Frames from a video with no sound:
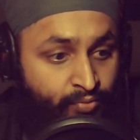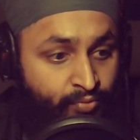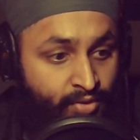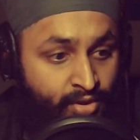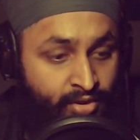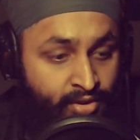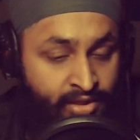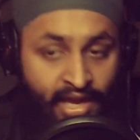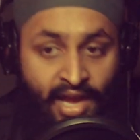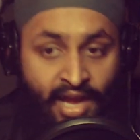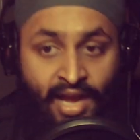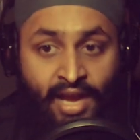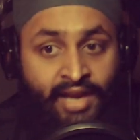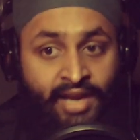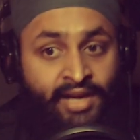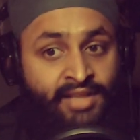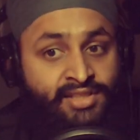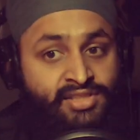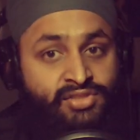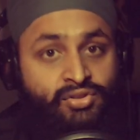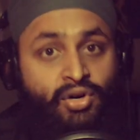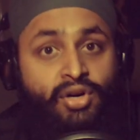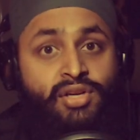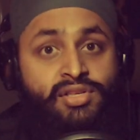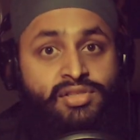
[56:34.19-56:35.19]
Yeah, and it
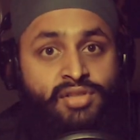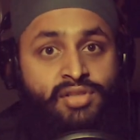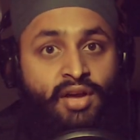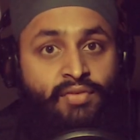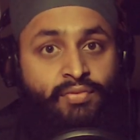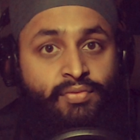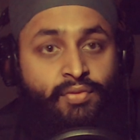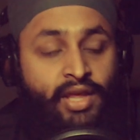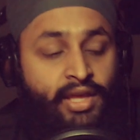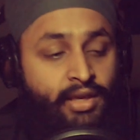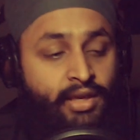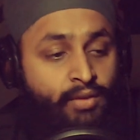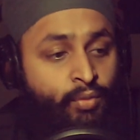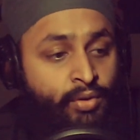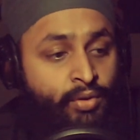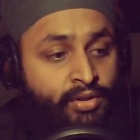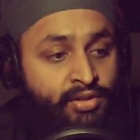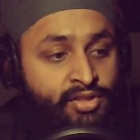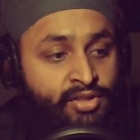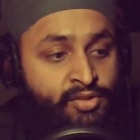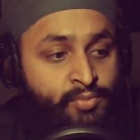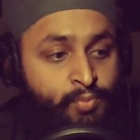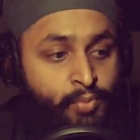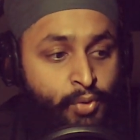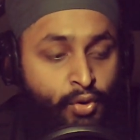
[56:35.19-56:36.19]
starts off like with
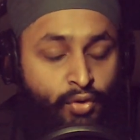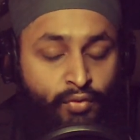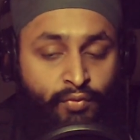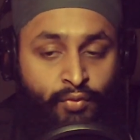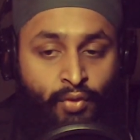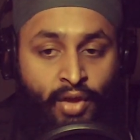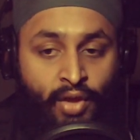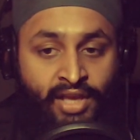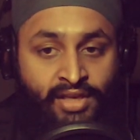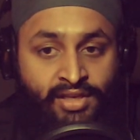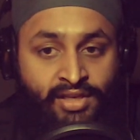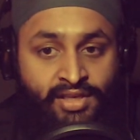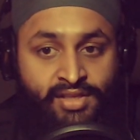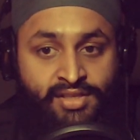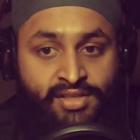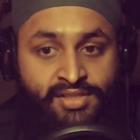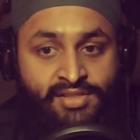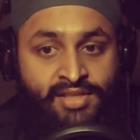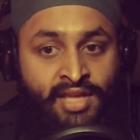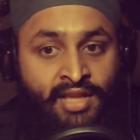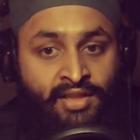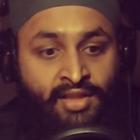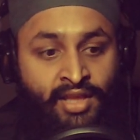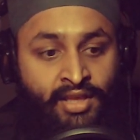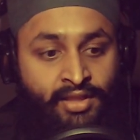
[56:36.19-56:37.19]
these beautiful ideas
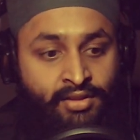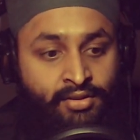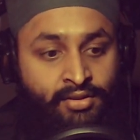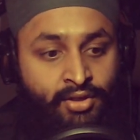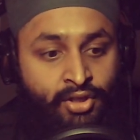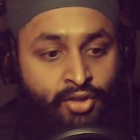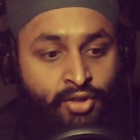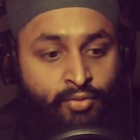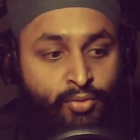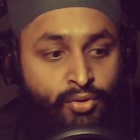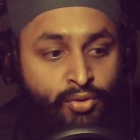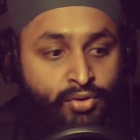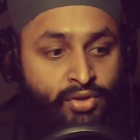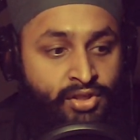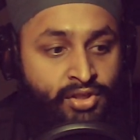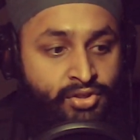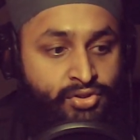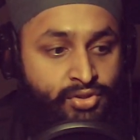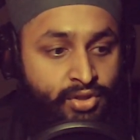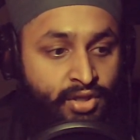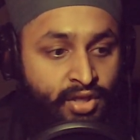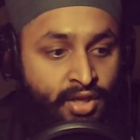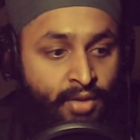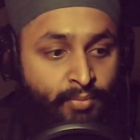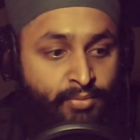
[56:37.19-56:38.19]
that, like, the community
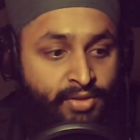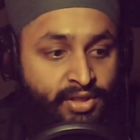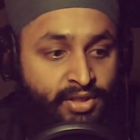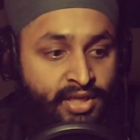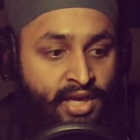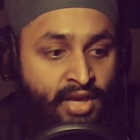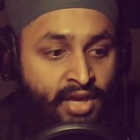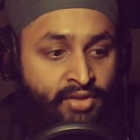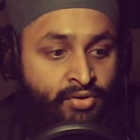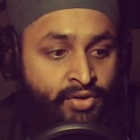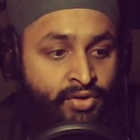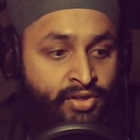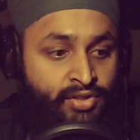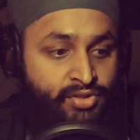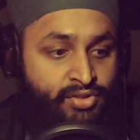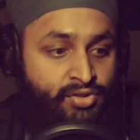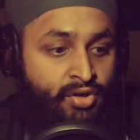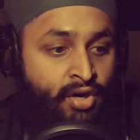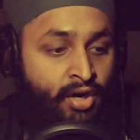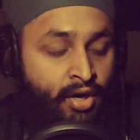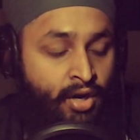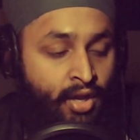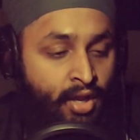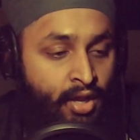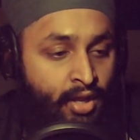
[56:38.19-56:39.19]
should come together and
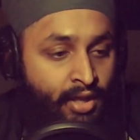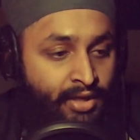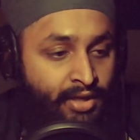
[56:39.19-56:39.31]
start